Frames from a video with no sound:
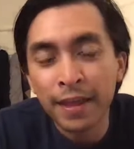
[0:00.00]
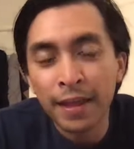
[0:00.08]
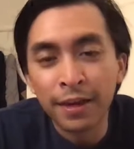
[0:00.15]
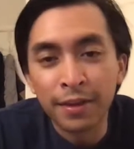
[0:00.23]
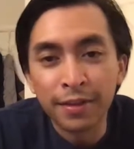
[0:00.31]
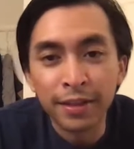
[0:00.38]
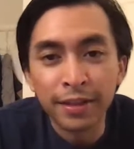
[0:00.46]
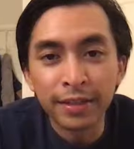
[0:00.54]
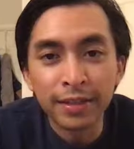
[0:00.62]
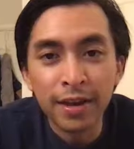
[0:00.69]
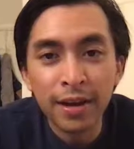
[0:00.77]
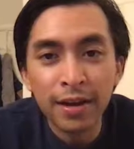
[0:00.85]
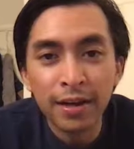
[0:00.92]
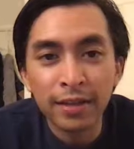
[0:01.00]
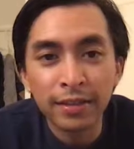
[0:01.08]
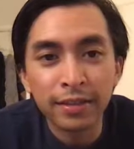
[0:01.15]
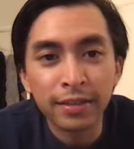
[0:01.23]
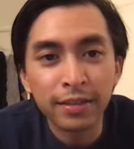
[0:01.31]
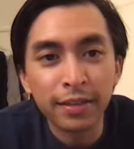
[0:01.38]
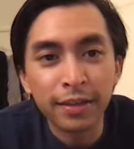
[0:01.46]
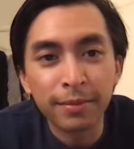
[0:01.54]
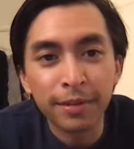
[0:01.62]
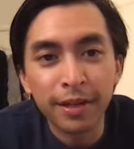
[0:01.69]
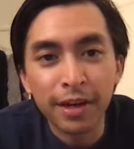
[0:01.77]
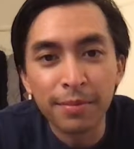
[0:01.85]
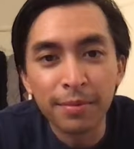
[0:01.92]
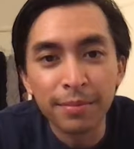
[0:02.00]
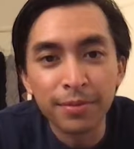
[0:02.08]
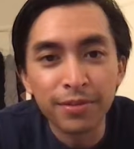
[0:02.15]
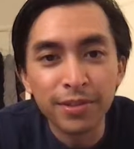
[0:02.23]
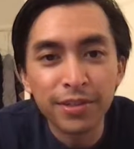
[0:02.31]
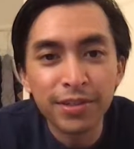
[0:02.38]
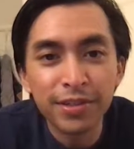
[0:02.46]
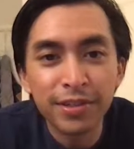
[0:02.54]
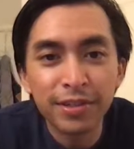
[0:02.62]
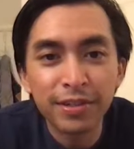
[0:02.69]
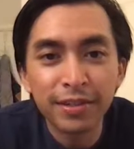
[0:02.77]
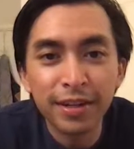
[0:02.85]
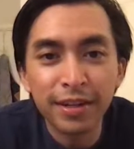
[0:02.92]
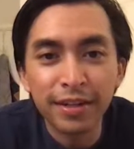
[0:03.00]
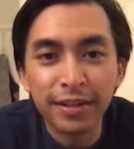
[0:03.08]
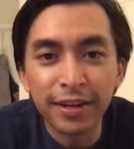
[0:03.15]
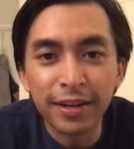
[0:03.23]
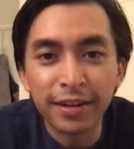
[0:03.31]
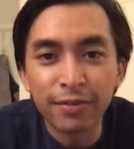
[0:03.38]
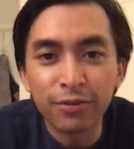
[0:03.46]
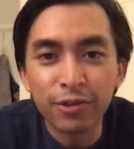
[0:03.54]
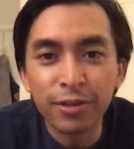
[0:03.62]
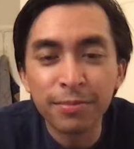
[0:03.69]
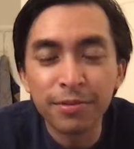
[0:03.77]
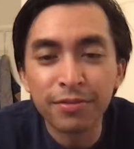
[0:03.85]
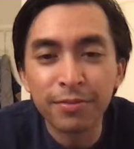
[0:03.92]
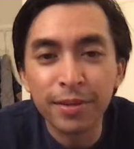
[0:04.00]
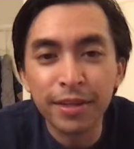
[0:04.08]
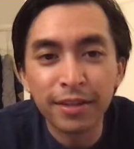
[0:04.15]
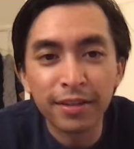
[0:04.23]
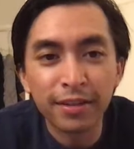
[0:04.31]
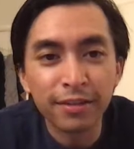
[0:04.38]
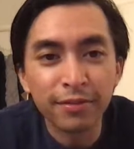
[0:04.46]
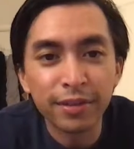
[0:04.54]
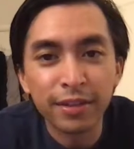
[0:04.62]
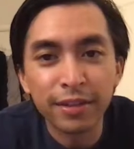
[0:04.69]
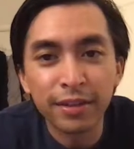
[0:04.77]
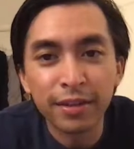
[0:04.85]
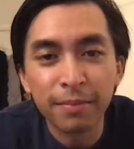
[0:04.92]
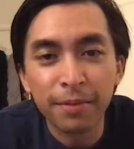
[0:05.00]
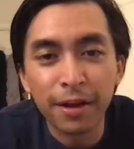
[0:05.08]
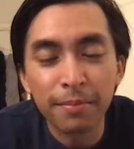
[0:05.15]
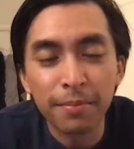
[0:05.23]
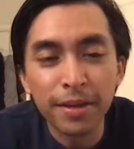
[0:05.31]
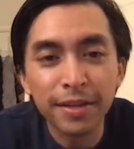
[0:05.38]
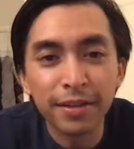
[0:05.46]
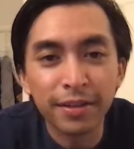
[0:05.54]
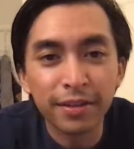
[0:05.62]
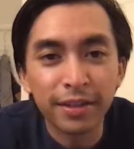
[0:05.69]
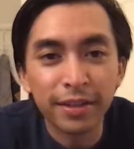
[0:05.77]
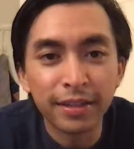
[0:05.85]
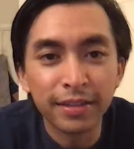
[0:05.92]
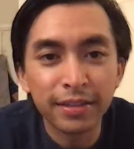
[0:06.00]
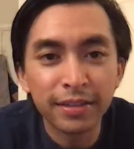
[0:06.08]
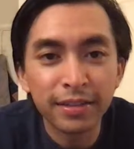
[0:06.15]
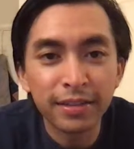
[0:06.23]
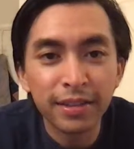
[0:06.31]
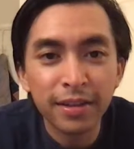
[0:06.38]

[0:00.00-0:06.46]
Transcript: And I think it's odd to claim that I'm a musician and that I have dreams of making a living by making things,